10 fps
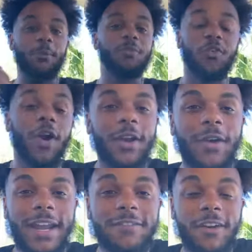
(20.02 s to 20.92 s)
Before I
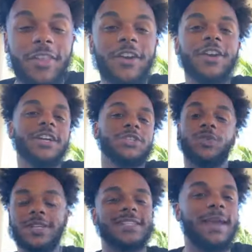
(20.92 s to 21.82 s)
go any farther, I
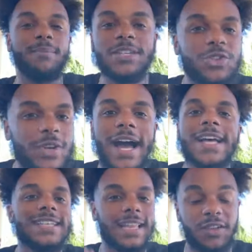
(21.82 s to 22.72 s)
just want to say I miss you
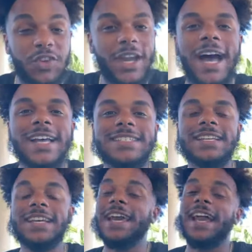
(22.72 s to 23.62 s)
guys. I love you guys.